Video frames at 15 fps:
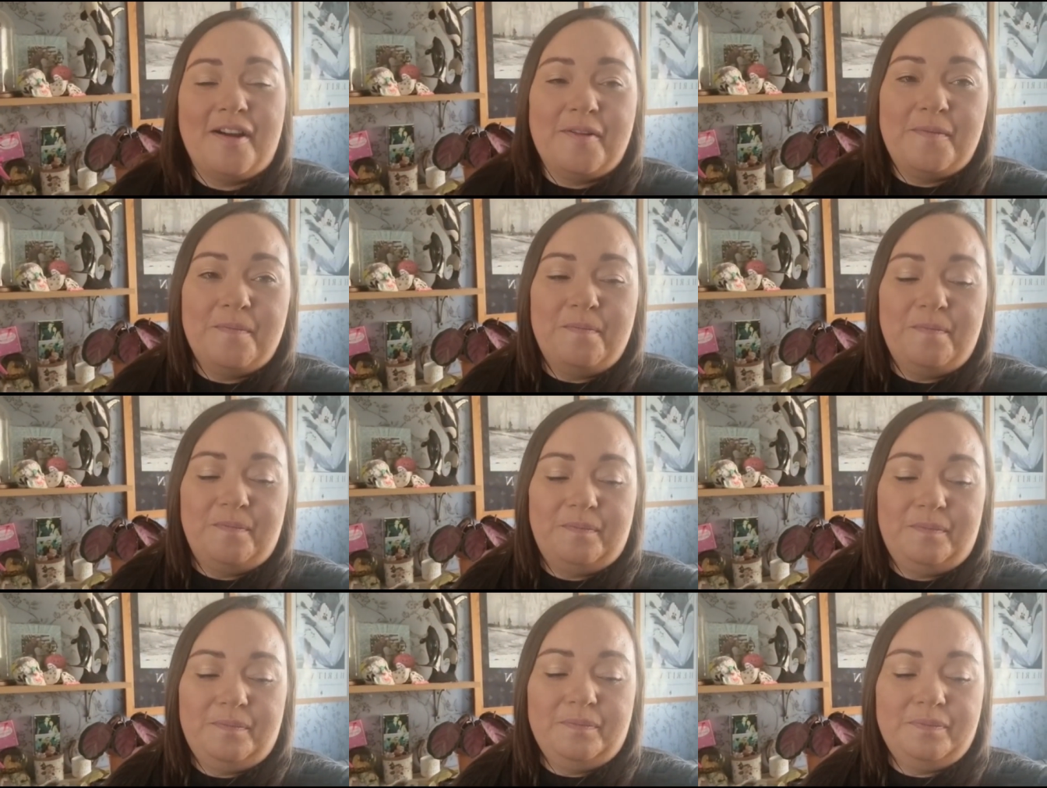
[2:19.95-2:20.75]
One minute,
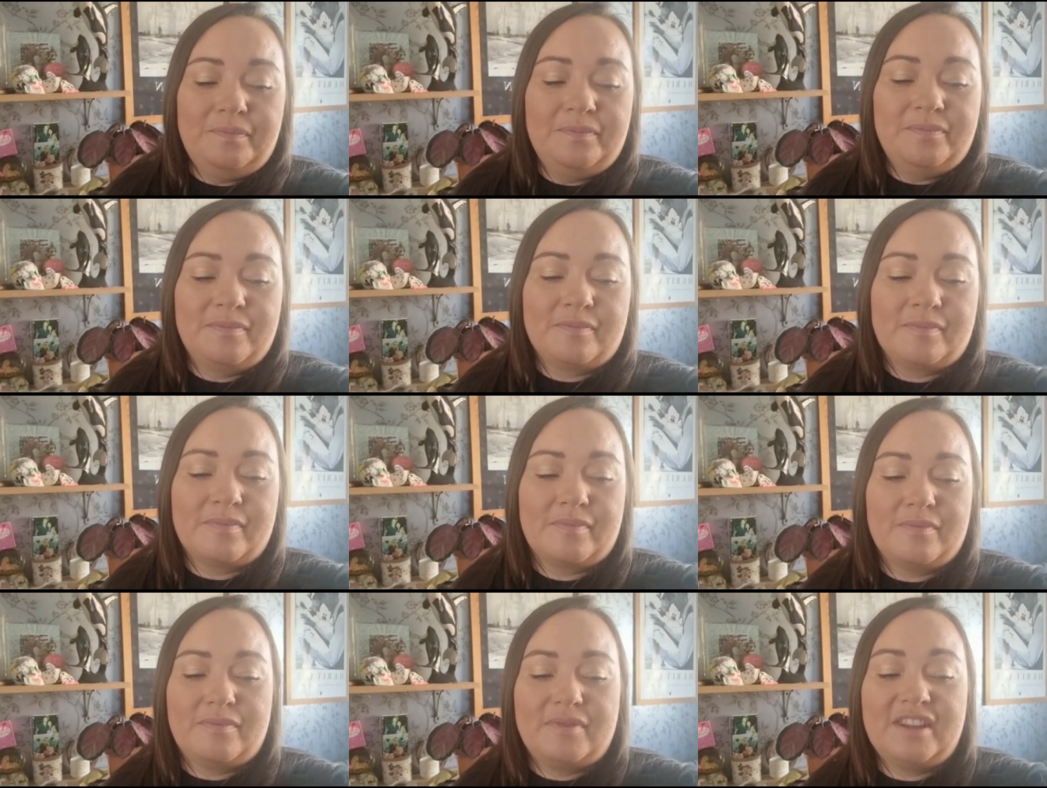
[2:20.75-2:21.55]
darling. Um,
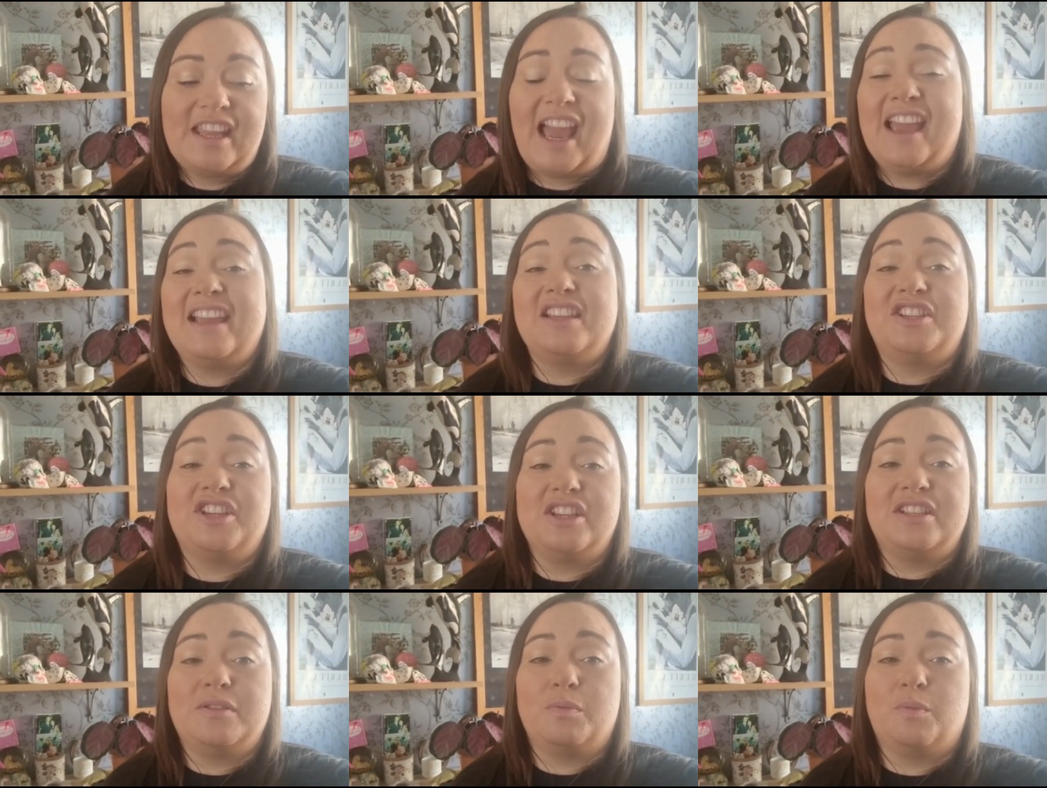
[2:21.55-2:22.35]
yeah, it's
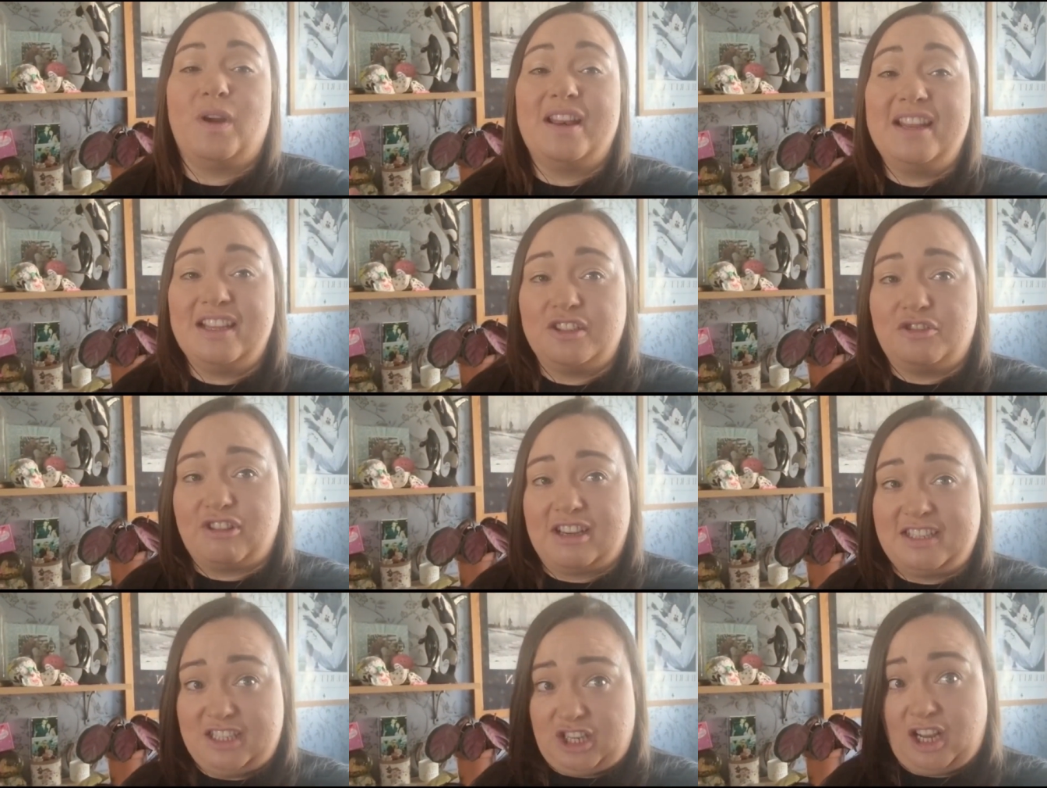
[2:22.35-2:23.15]
just when his
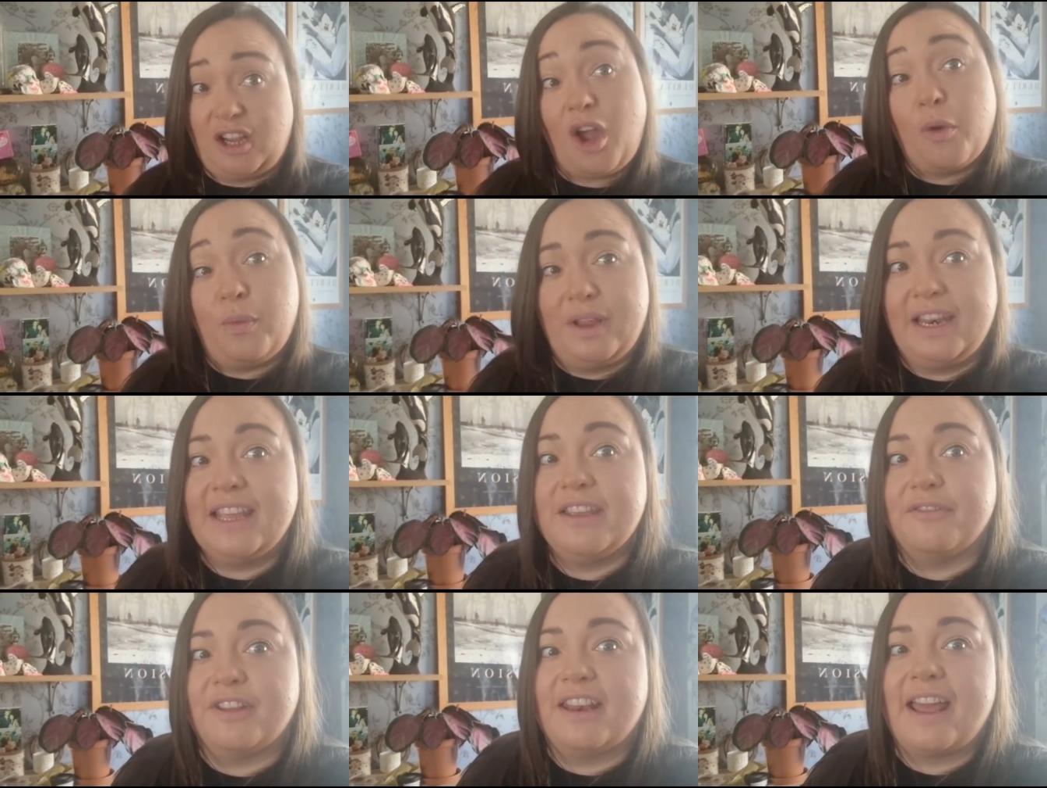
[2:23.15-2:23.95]
dress is like, oh, we're
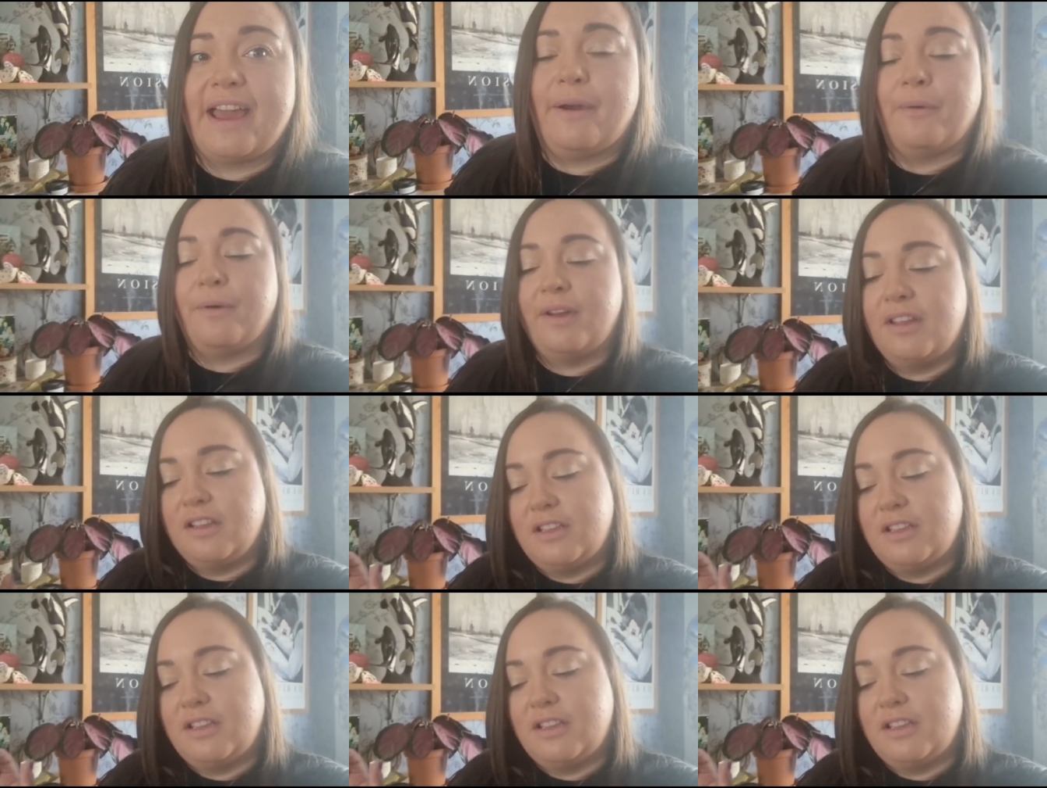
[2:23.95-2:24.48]
leaving now.